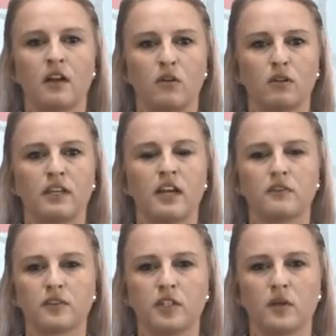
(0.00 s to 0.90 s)
Only
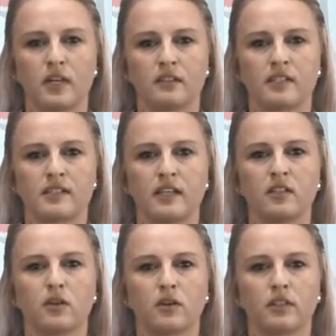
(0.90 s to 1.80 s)
after you understand
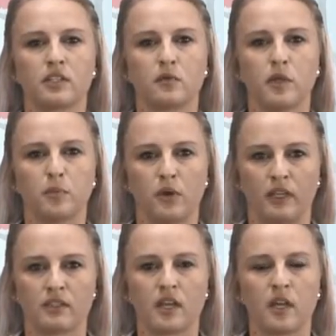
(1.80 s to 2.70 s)
the author's
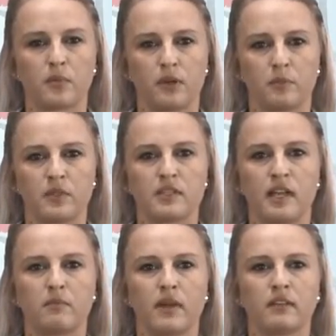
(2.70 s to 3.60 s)
viewpoint, purpose,
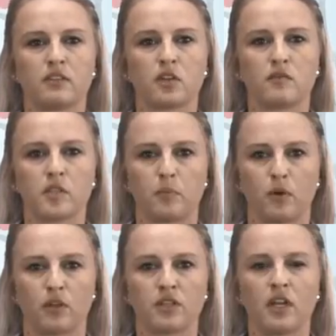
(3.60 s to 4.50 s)
and methods of
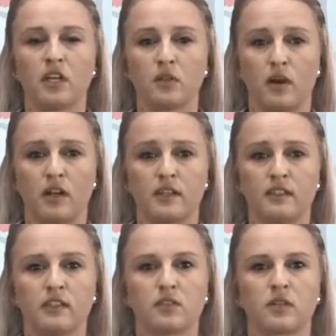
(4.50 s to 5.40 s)
support, you are
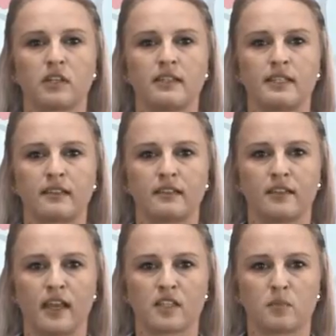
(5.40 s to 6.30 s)
ready to critique the
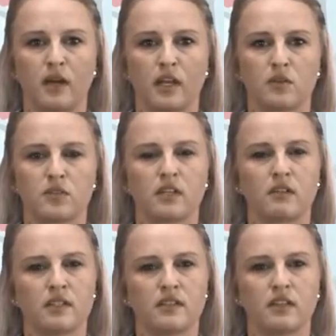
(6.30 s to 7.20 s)
text by using
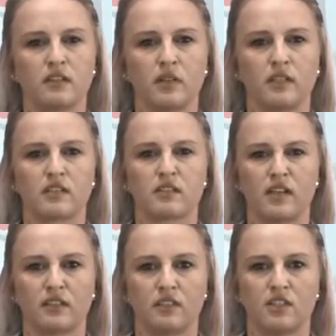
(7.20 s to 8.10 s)
critical reading
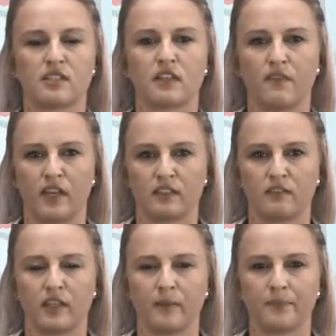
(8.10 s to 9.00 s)
strategies
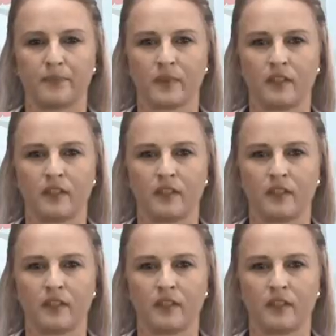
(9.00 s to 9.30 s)
effectively.